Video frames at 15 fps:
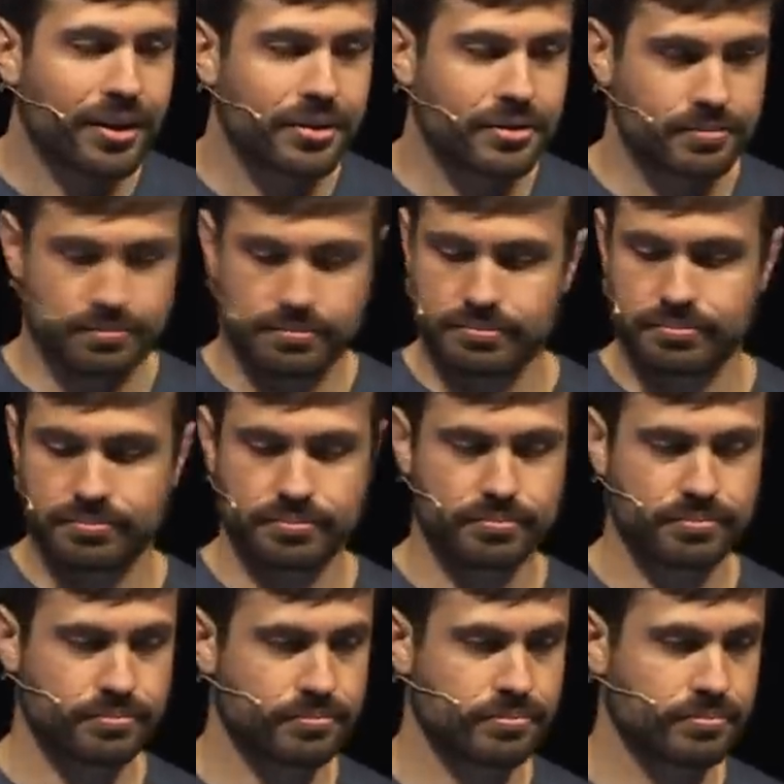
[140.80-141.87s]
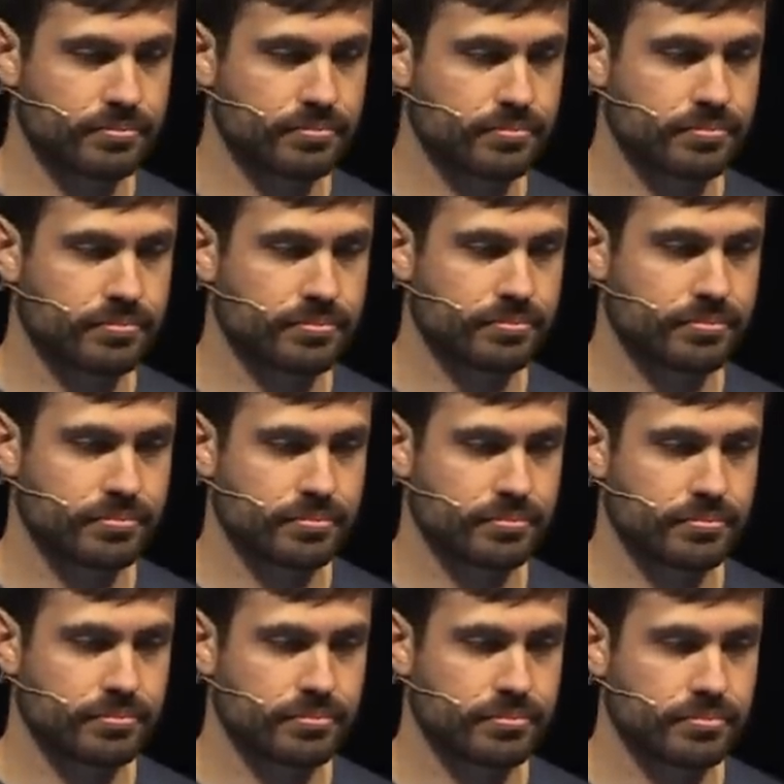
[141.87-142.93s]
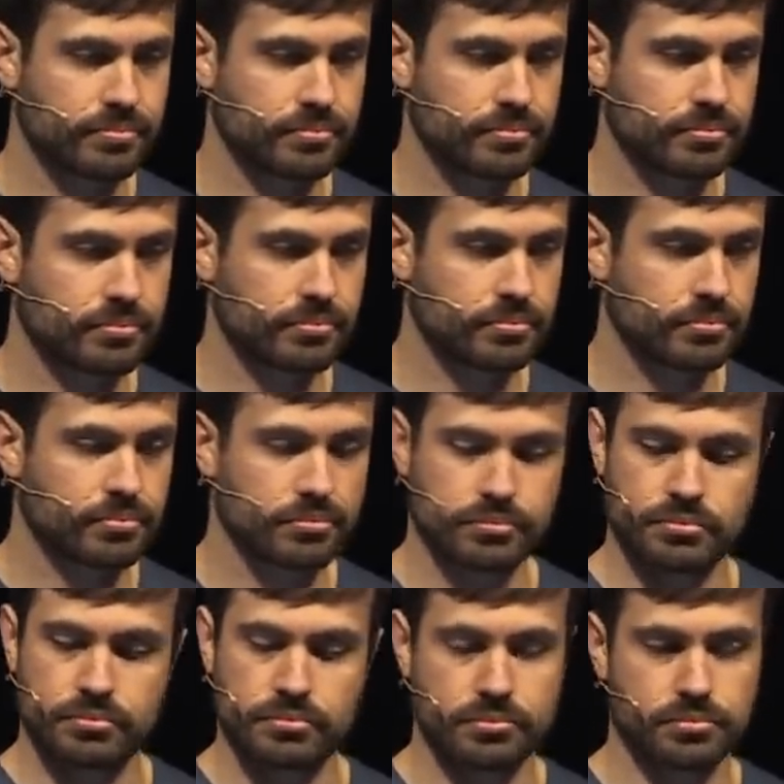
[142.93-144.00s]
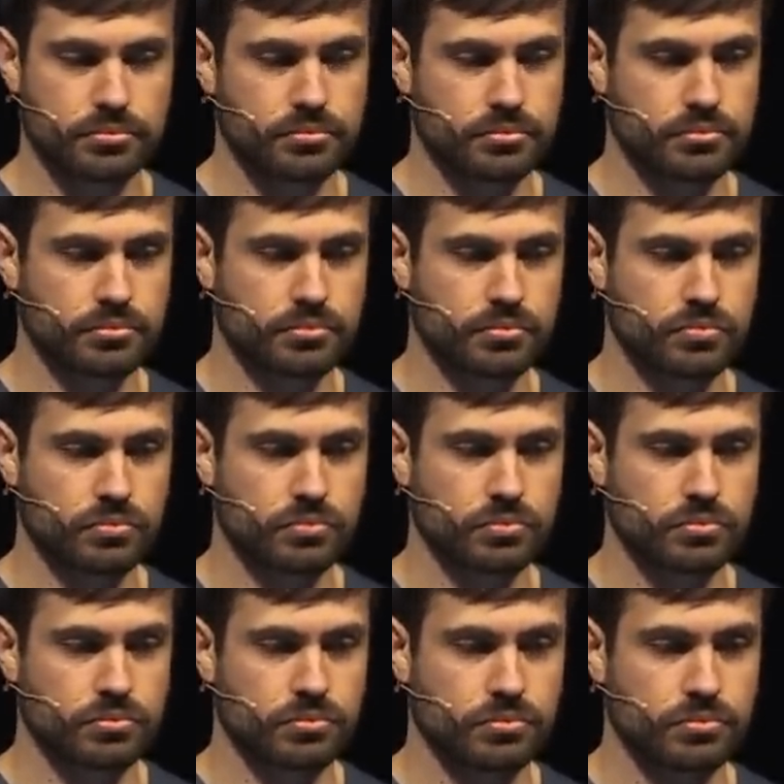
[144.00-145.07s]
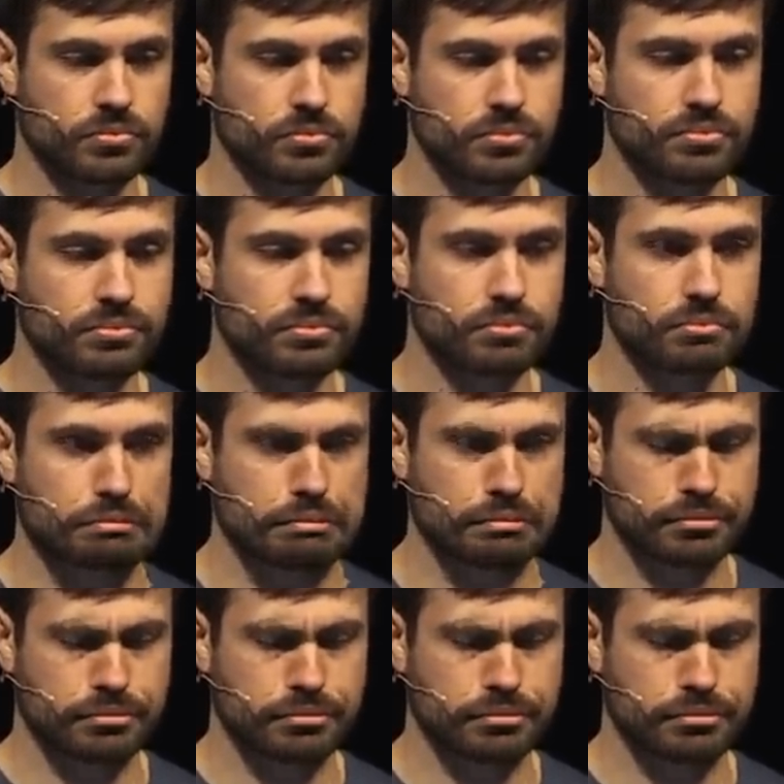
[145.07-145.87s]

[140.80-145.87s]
(silence)